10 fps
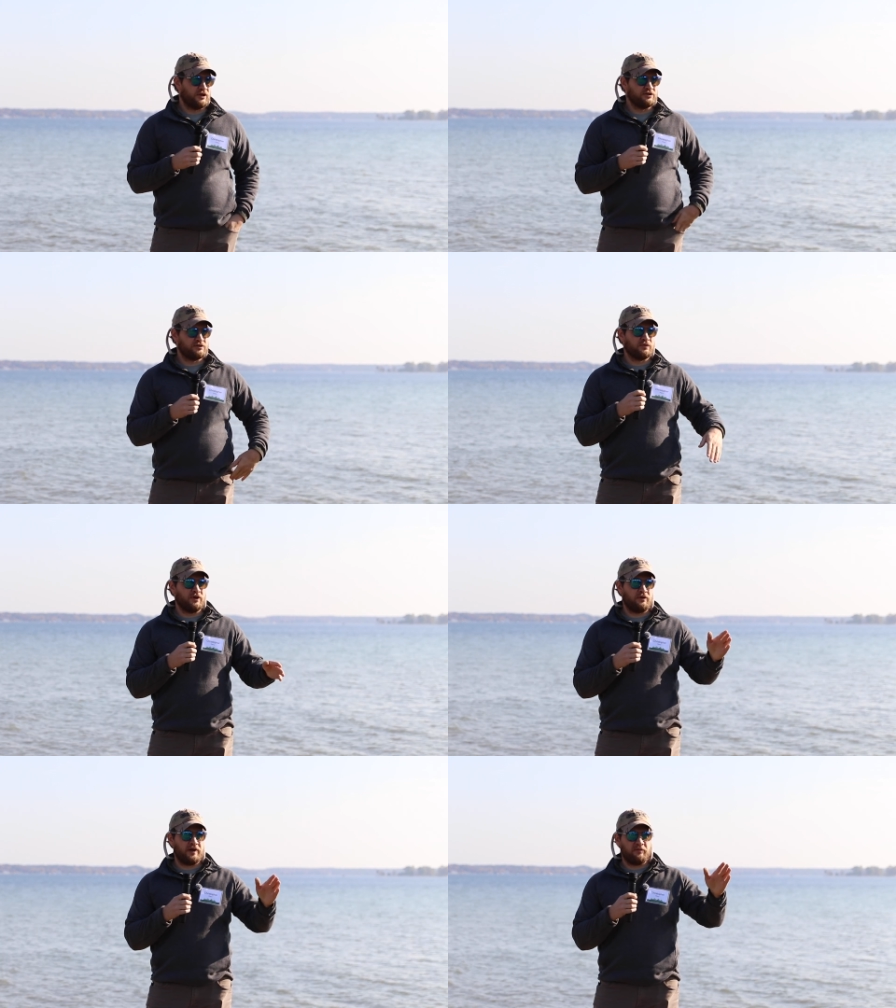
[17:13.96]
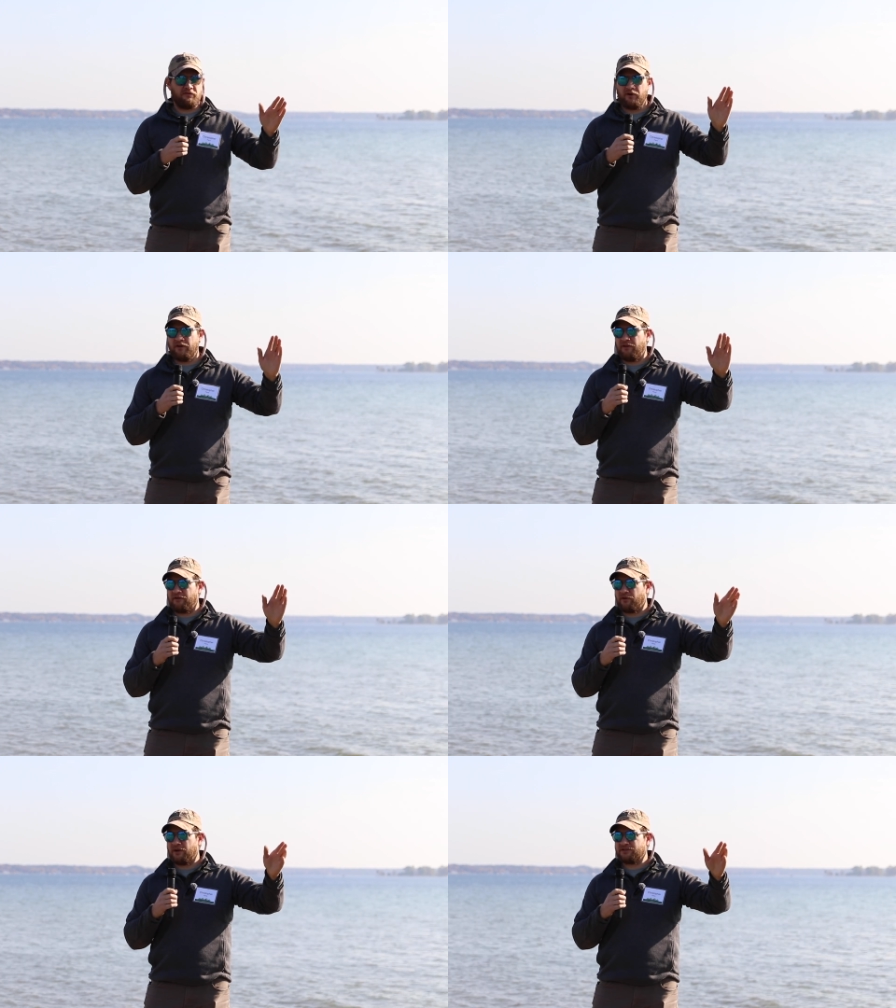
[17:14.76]
So just real quick before
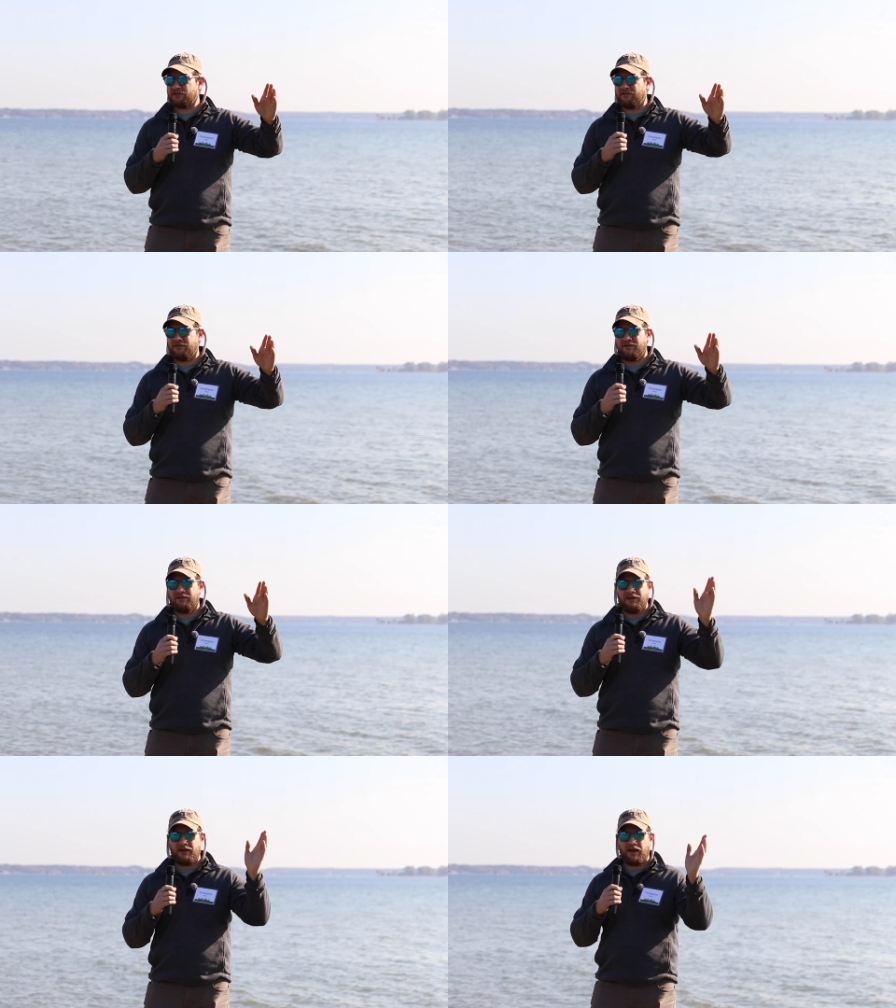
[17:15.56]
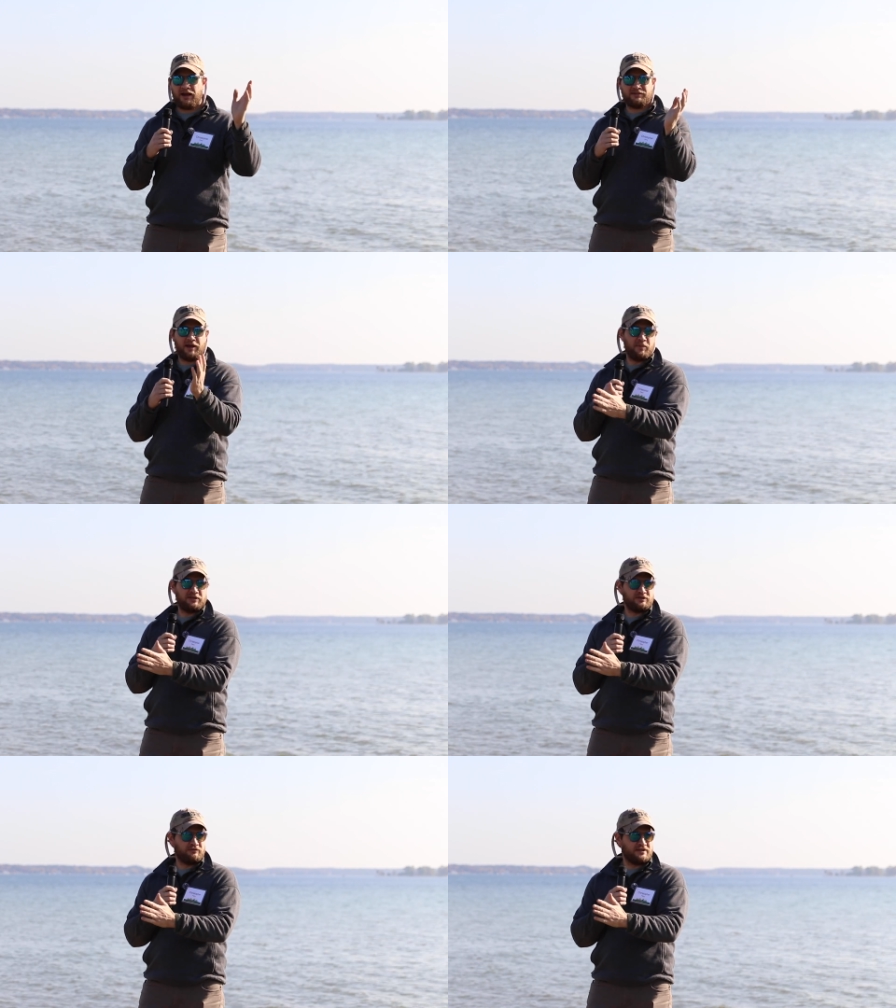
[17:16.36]
another Go question, I, I
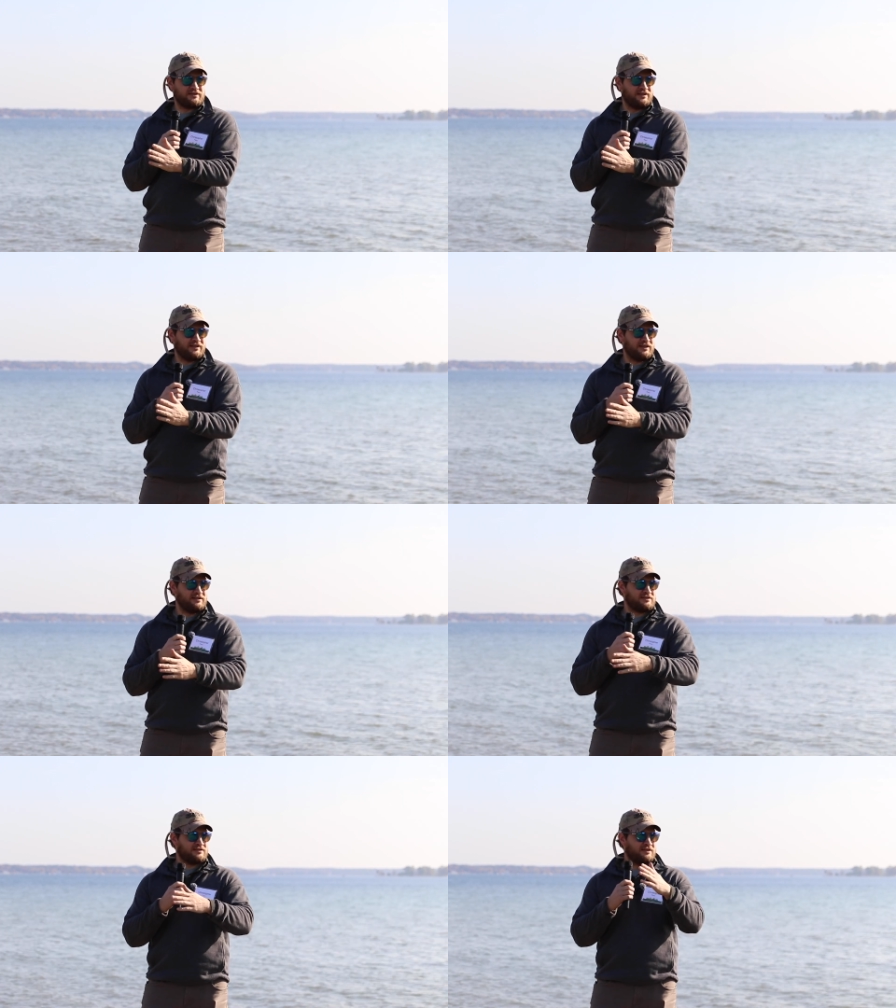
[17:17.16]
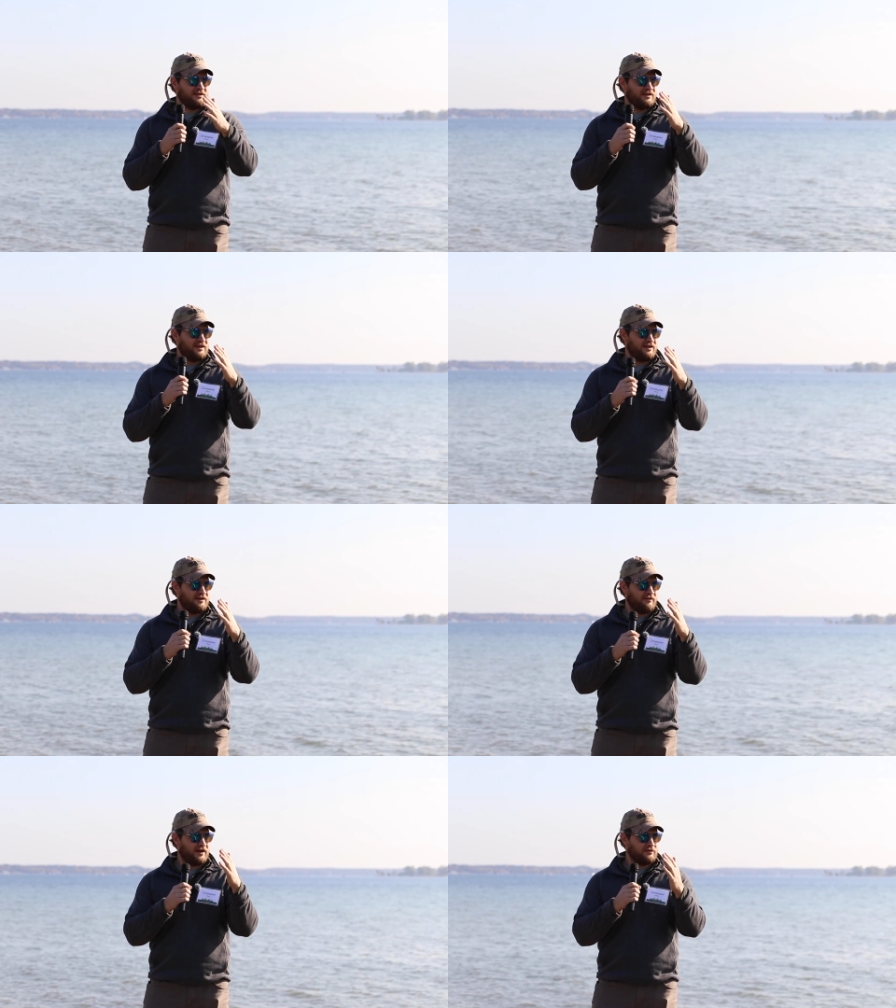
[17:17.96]
mentioned resident geese.
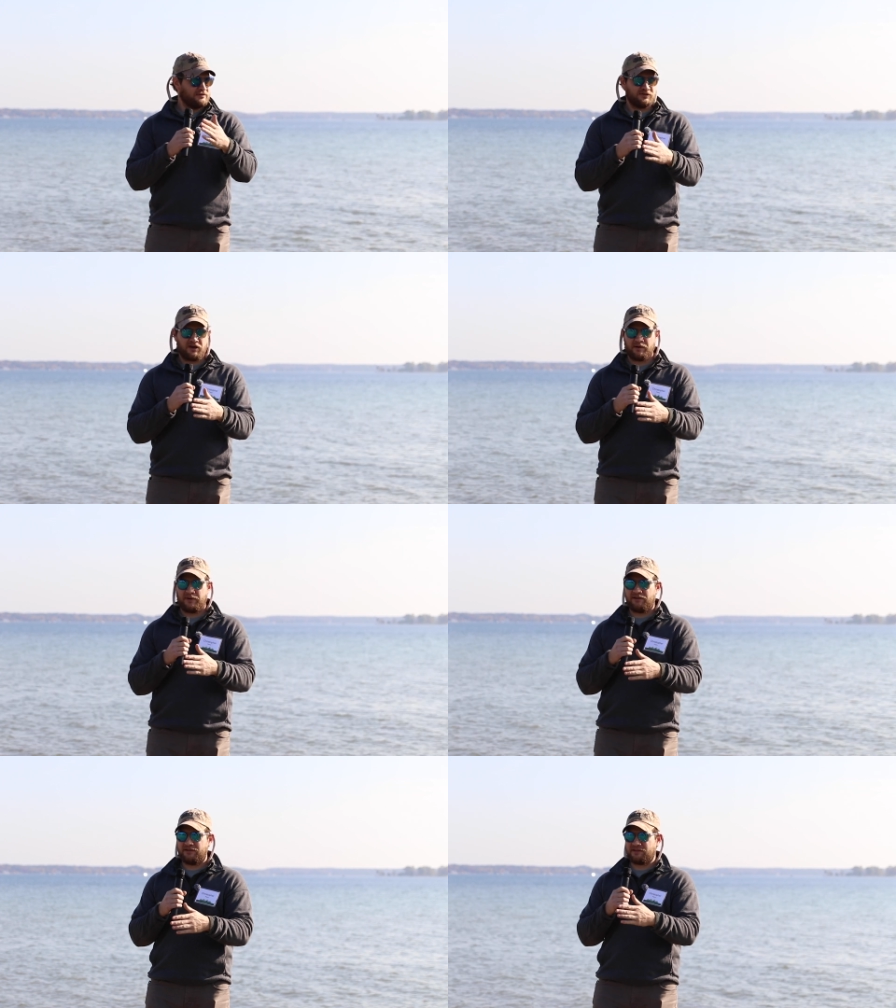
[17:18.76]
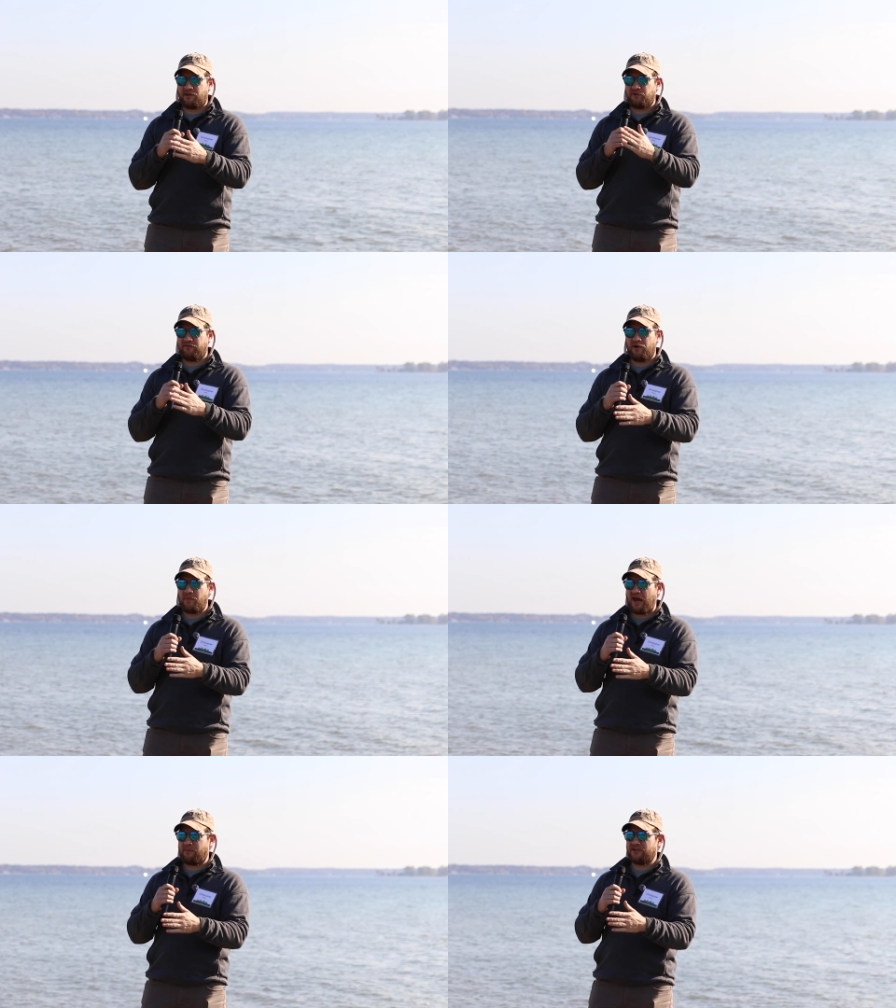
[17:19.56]
If I don't talk about this, I'll be very
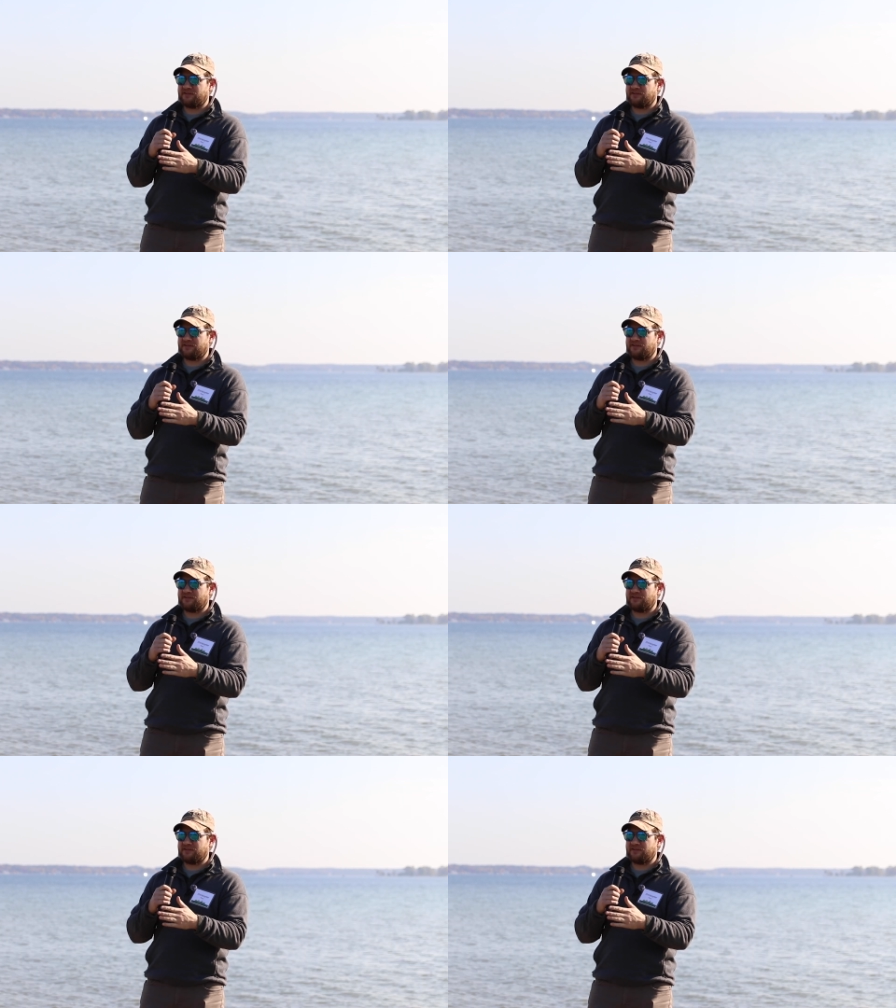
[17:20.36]
mad at